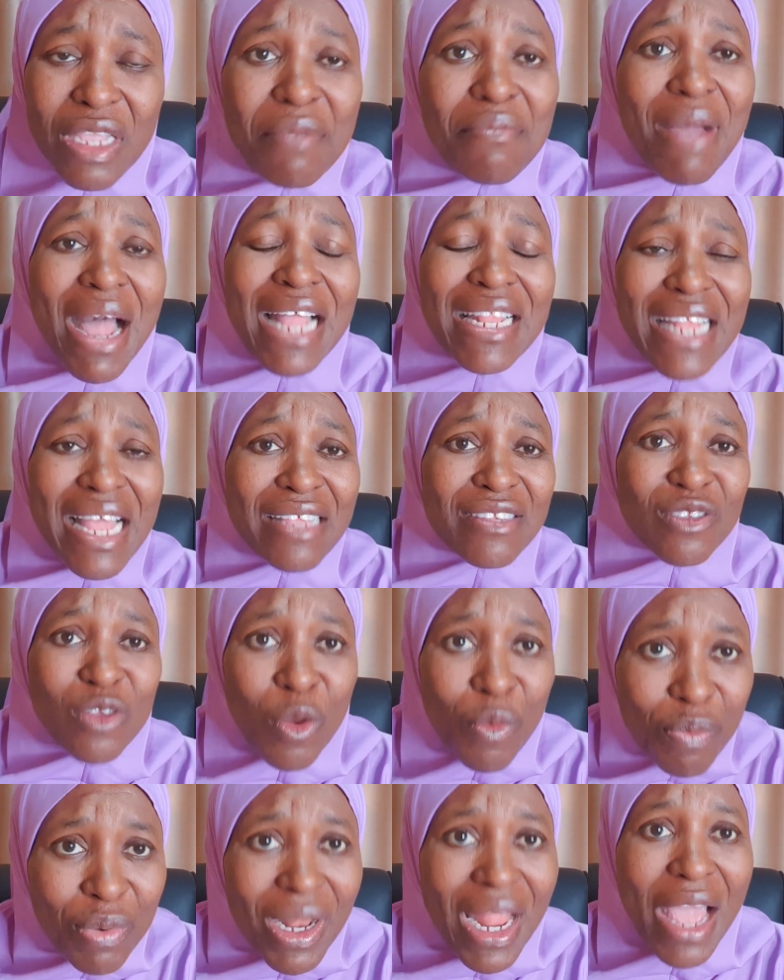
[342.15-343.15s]
Demand and
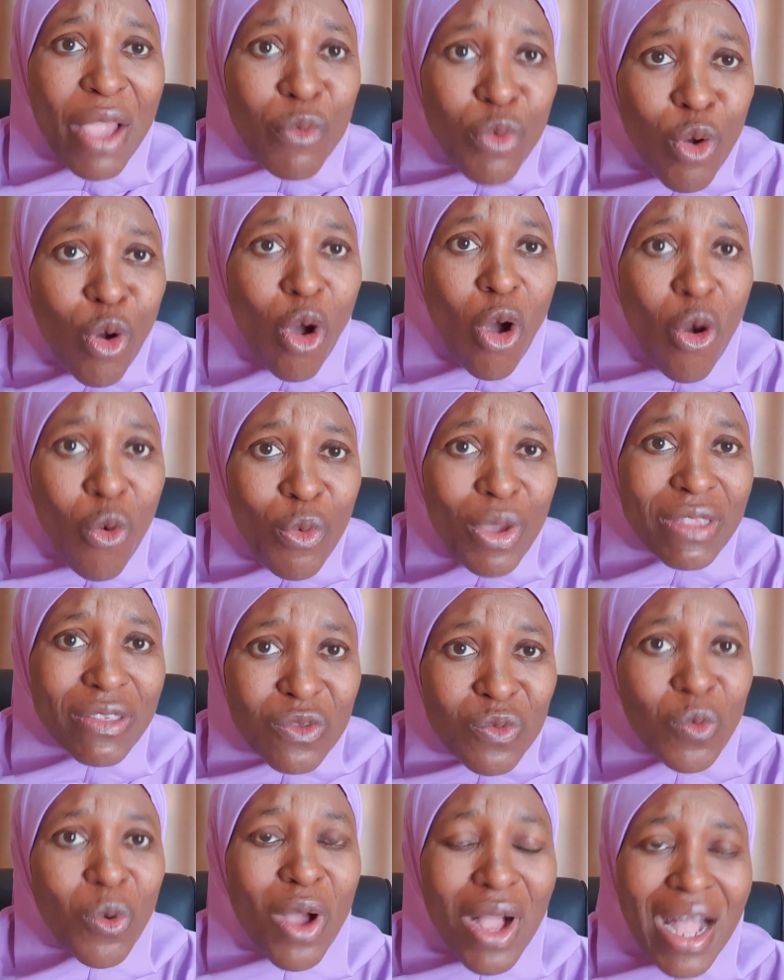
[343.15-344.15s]
supply will
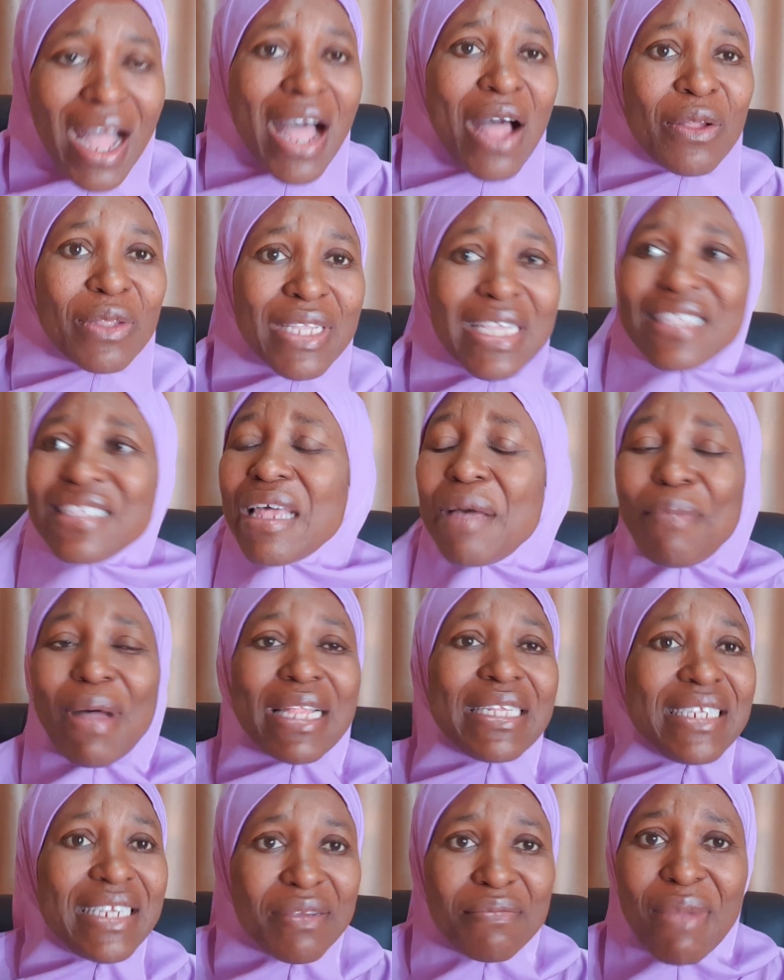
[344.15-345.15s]
always work out. It's
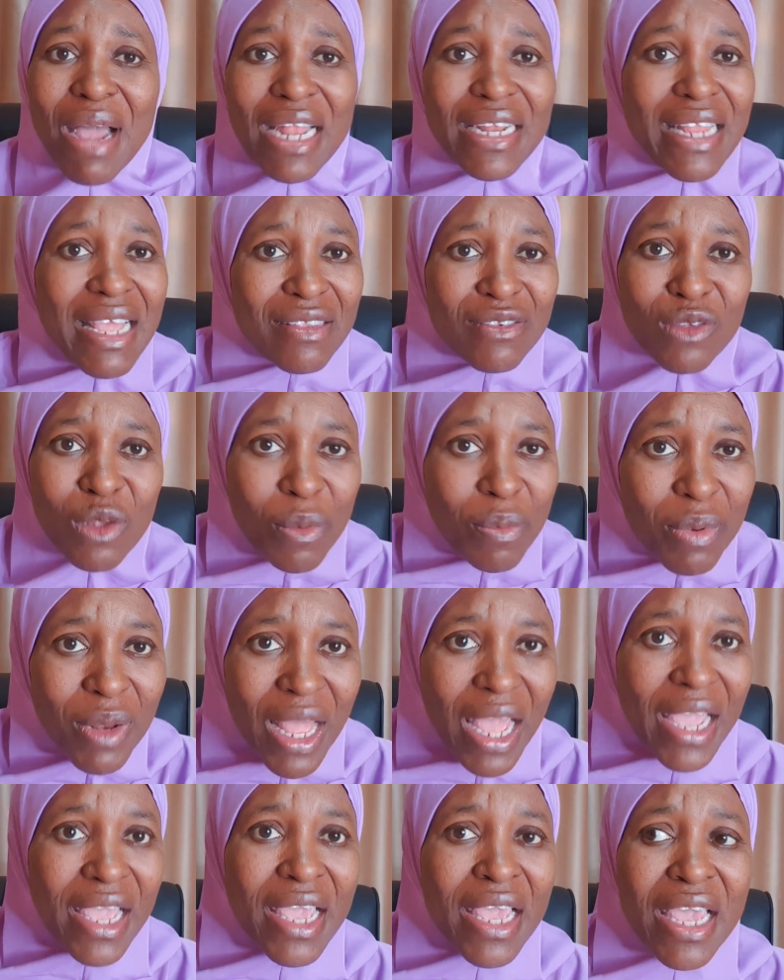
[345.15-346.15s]
about demand and
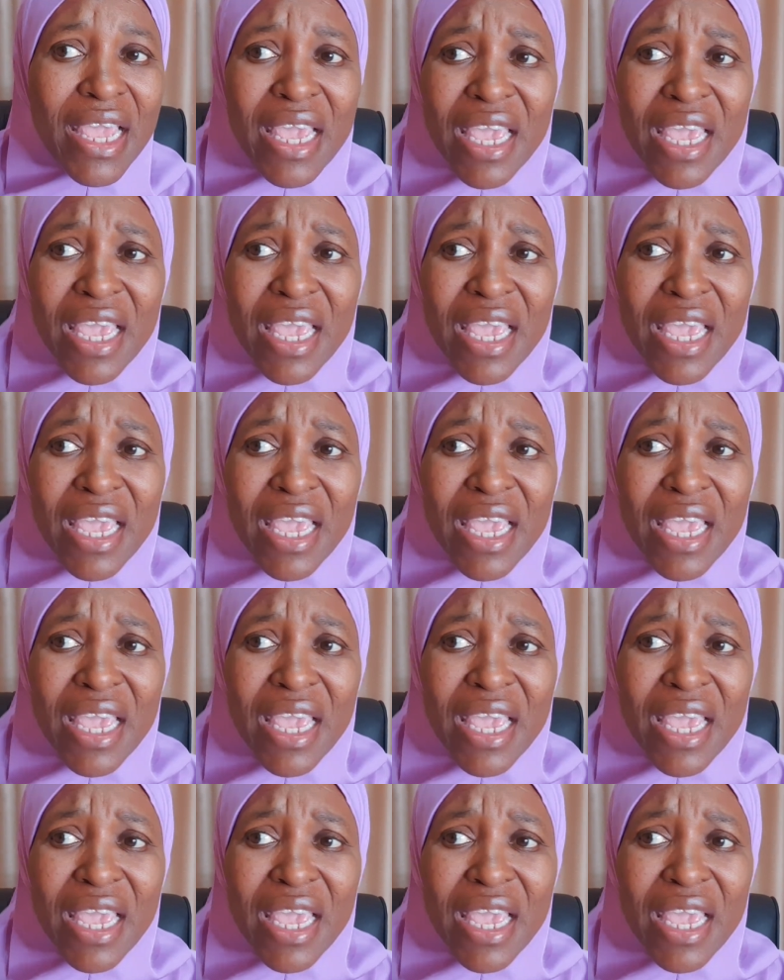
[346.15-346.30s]
supply.